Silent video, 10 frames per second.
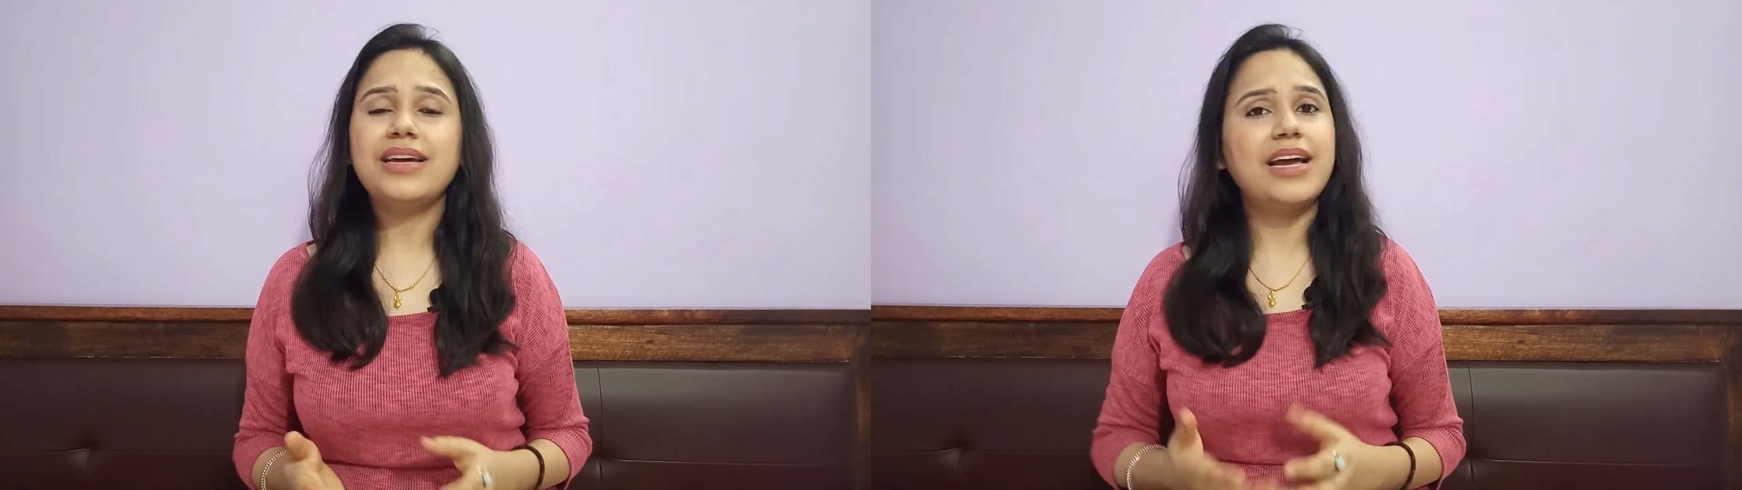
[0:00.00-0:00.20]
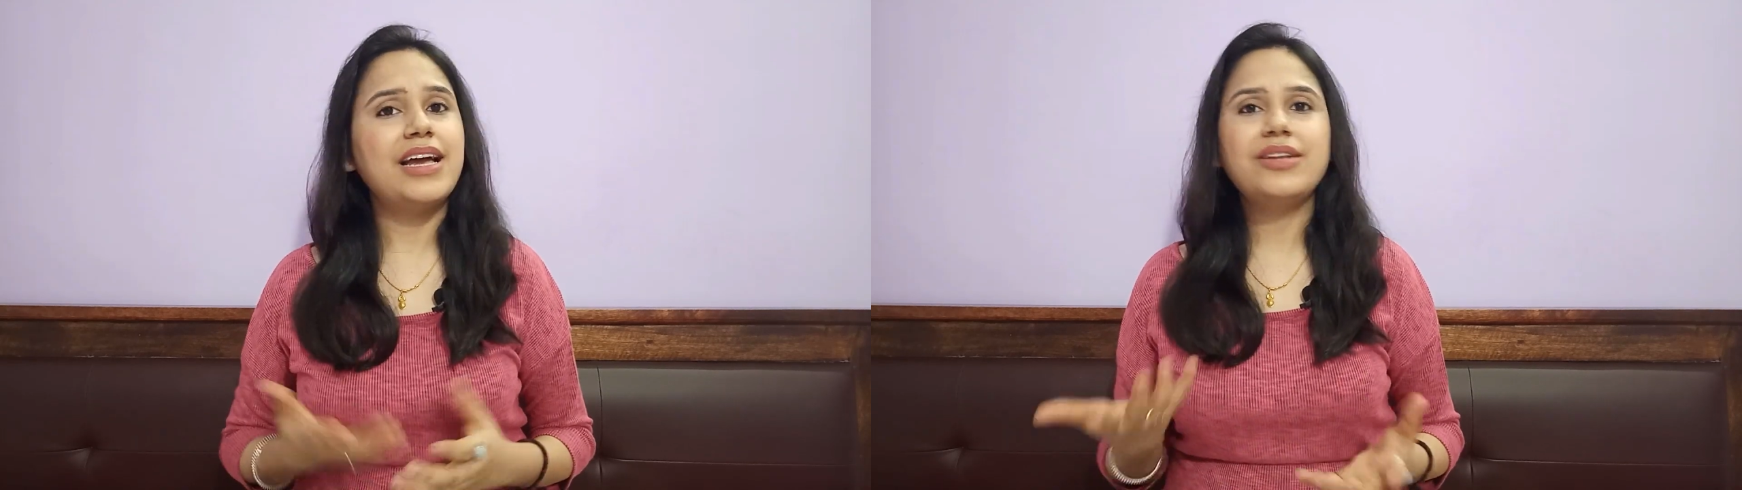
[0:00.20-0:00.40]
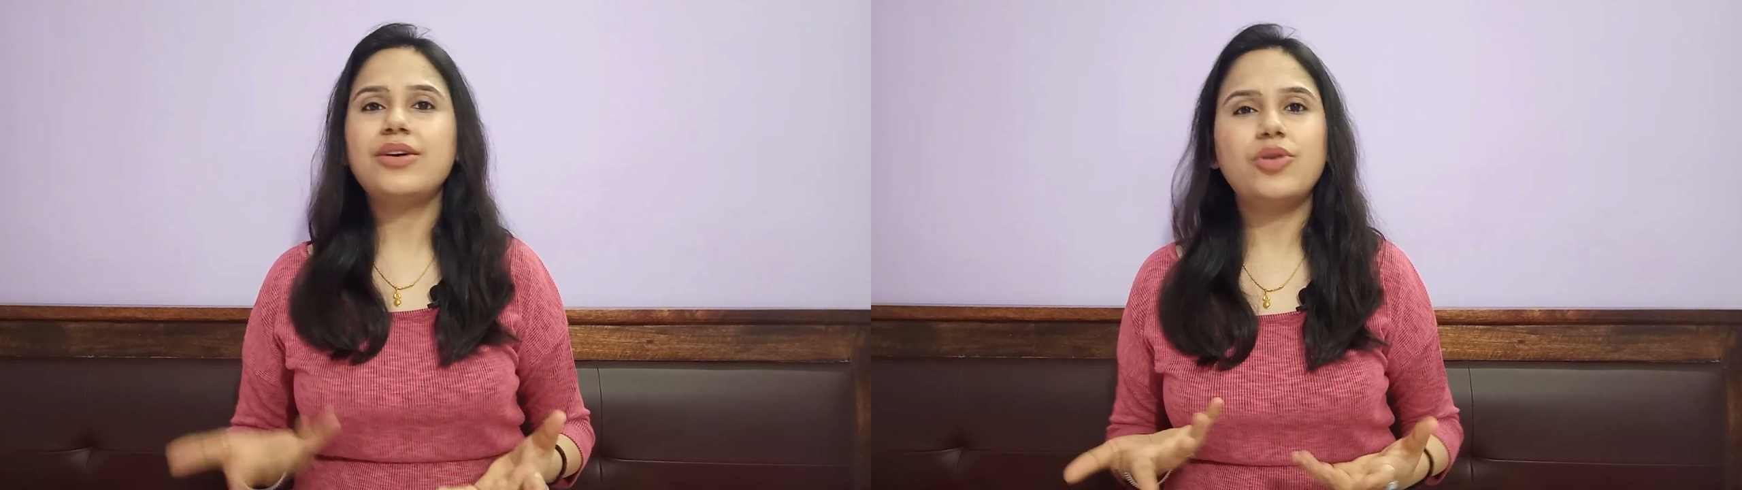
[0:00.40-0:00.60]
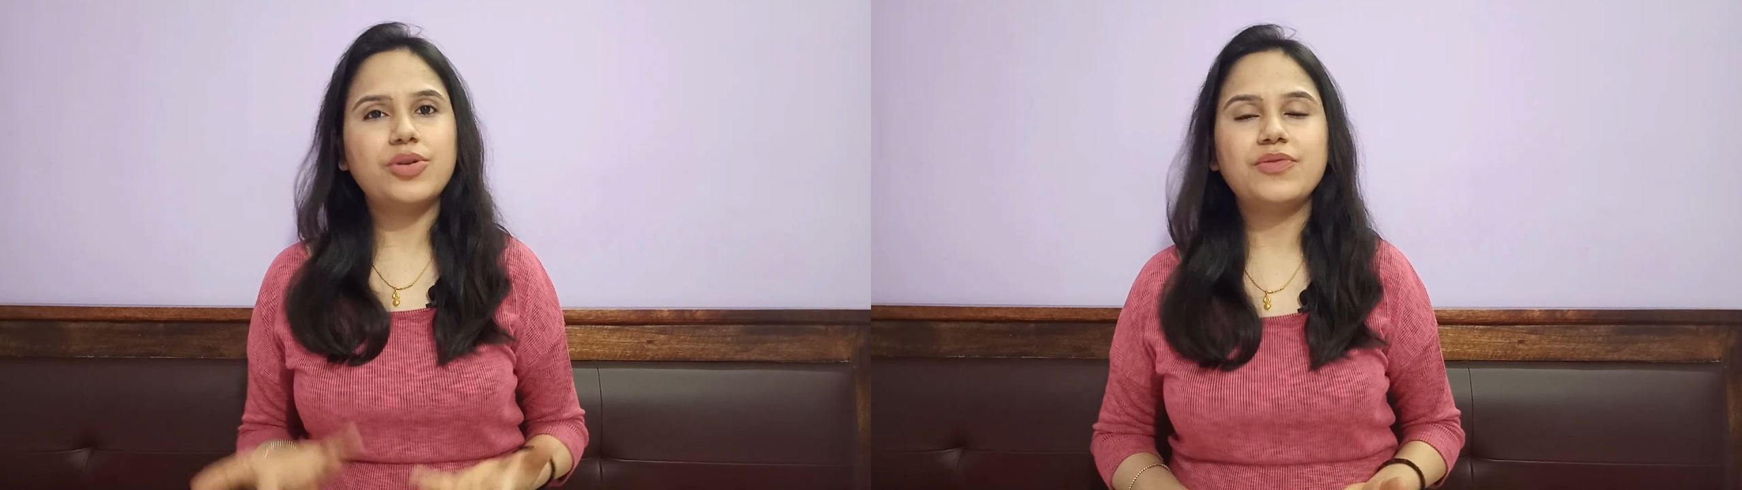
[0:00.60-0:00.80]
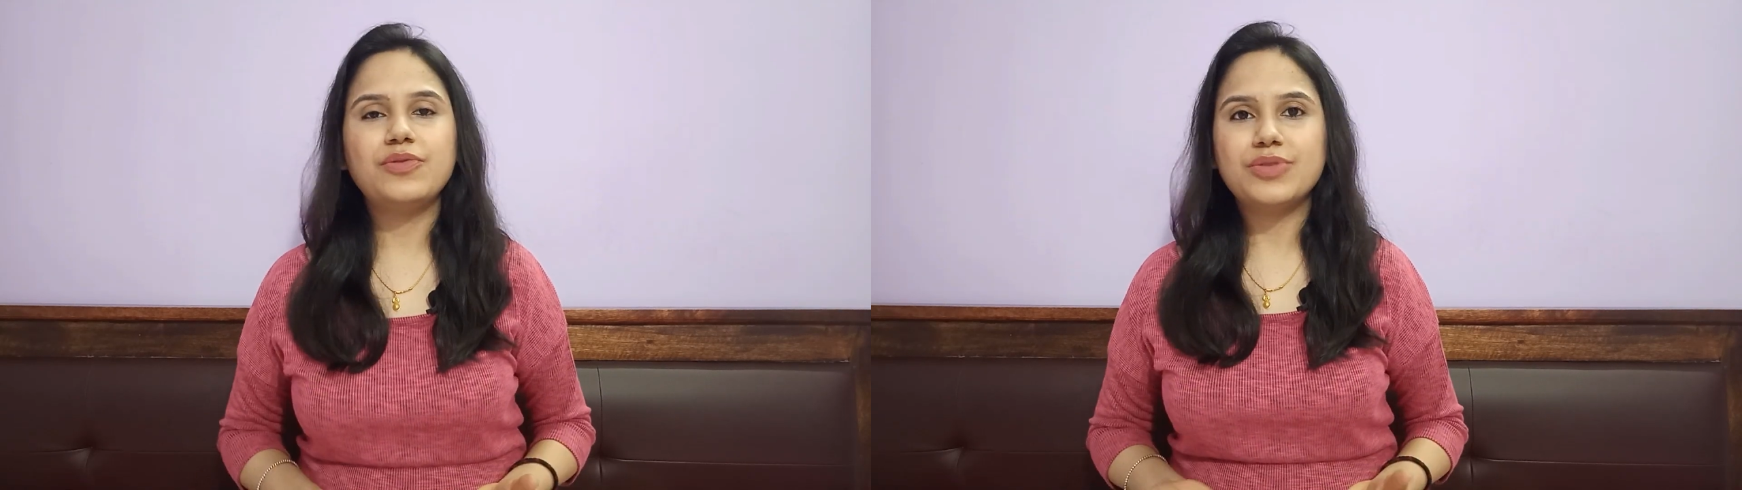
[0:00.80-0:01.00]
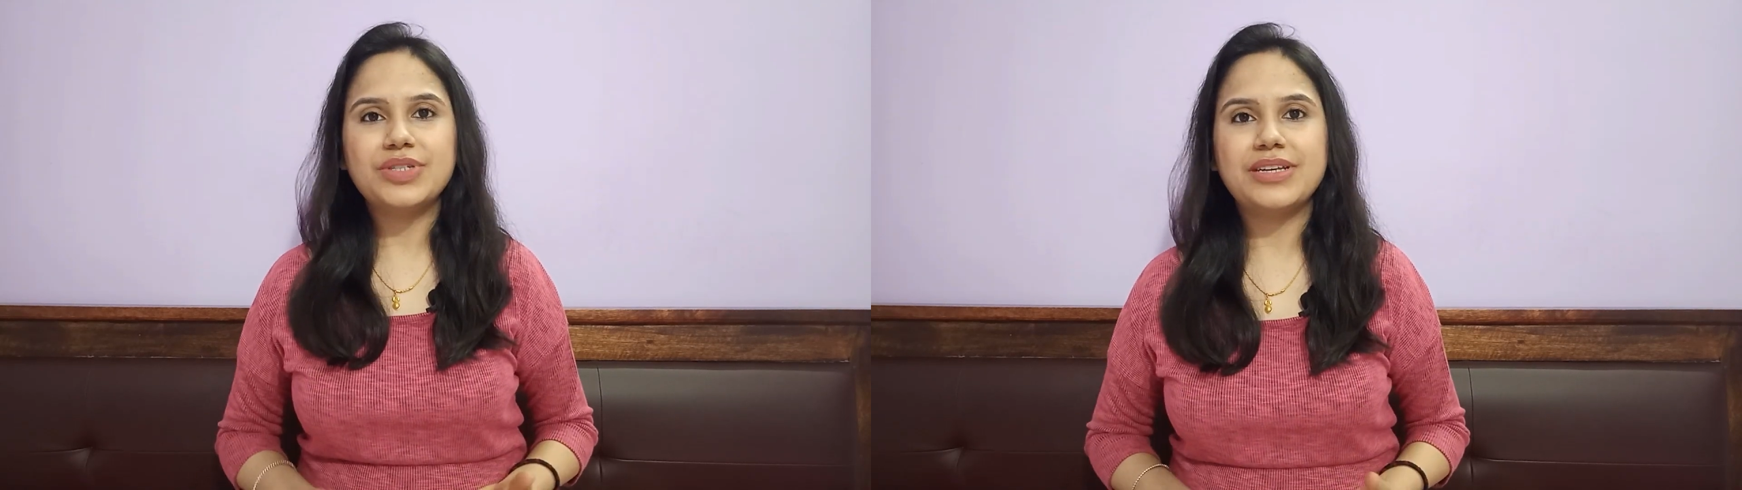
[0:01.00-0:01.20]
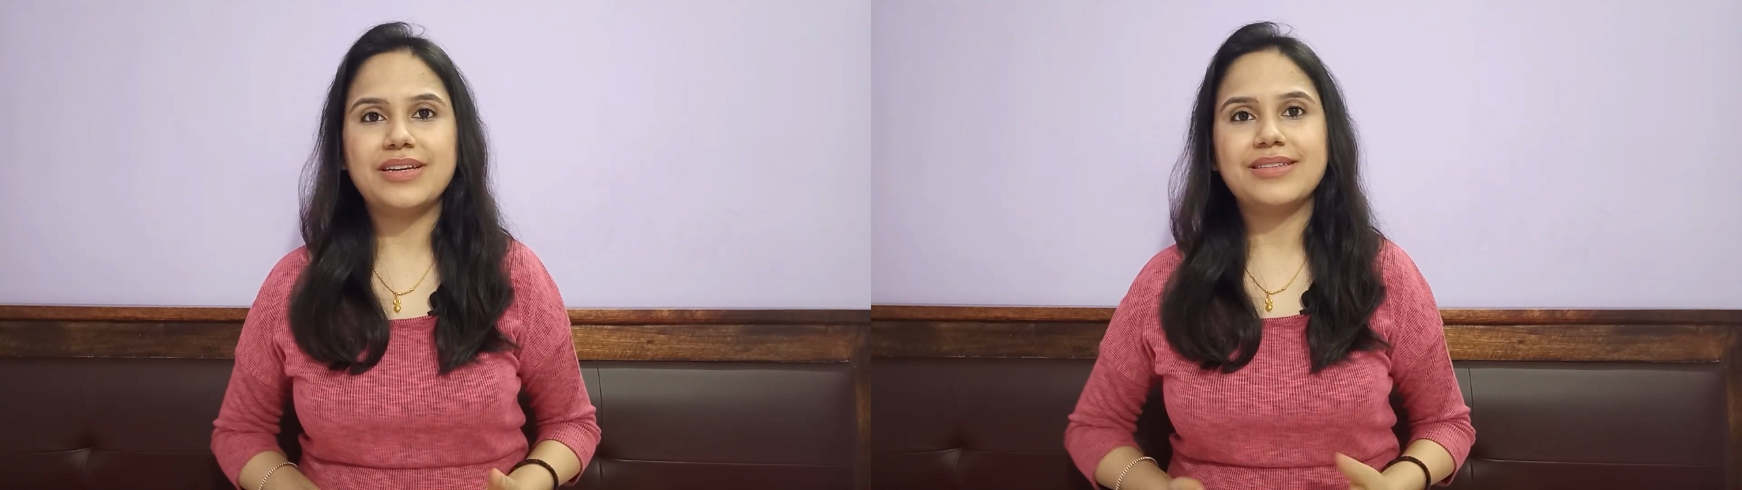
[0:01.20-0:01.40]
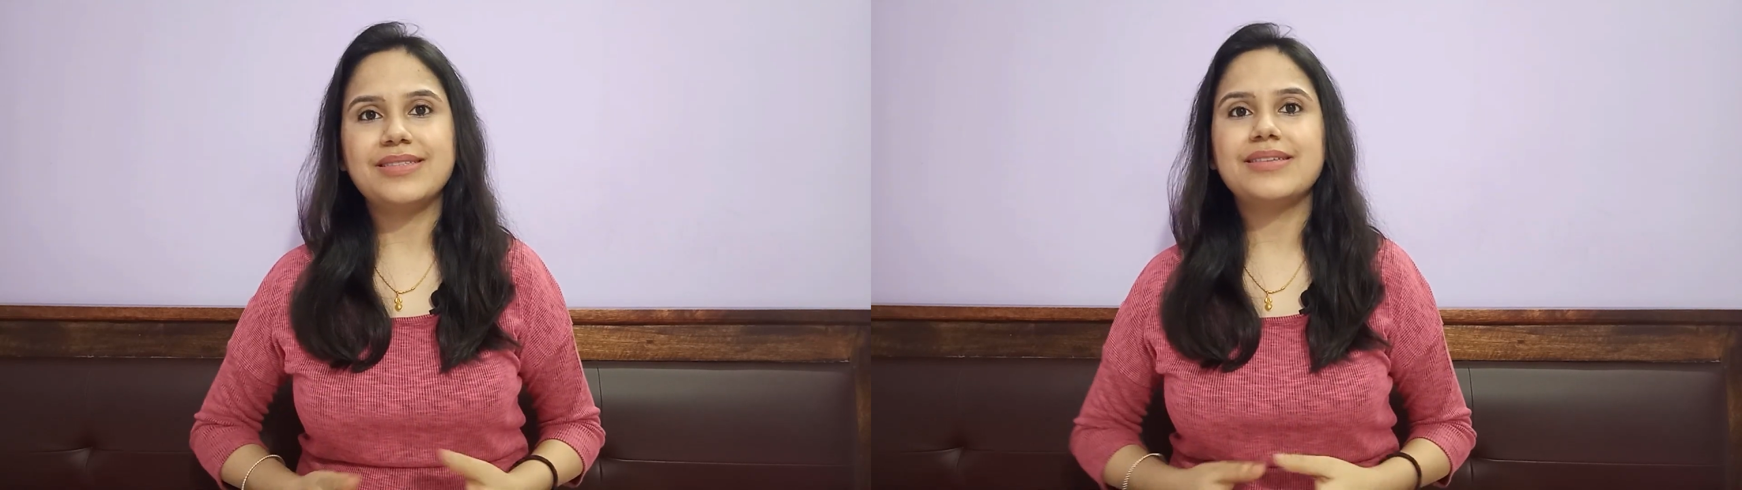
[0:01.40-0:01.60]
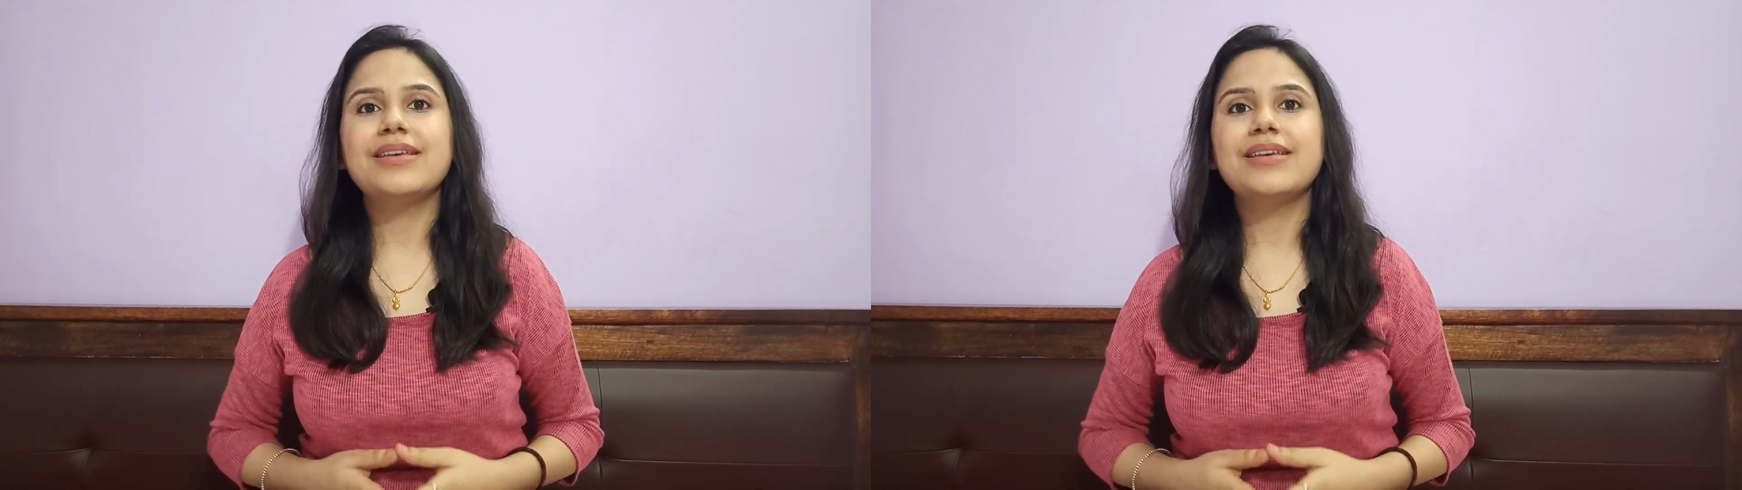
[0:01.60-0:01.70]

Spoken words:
and a lot of those things.